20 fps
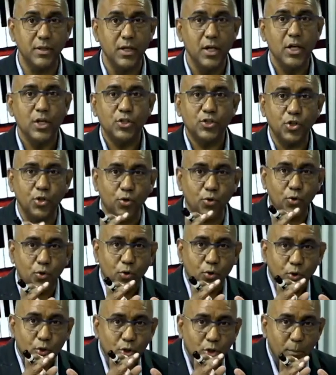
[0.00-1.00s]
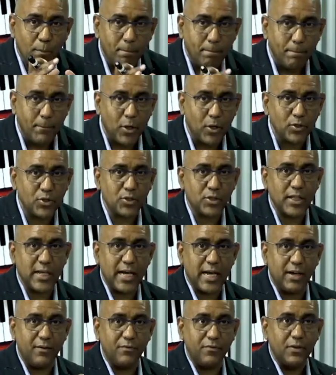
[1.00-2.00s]
So you must
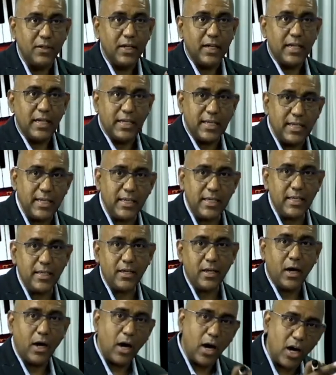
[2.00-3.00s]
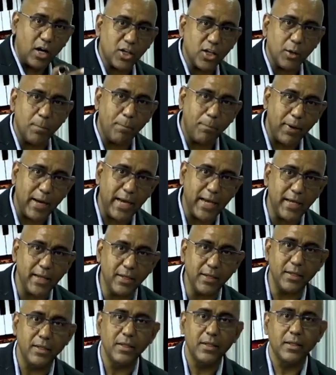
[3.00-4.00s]
have E occupying
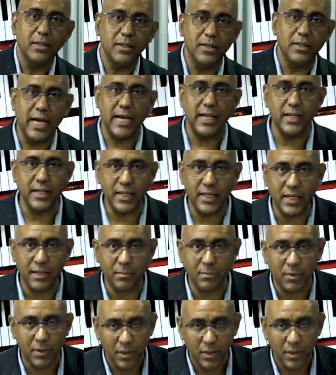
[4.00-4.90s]
that name.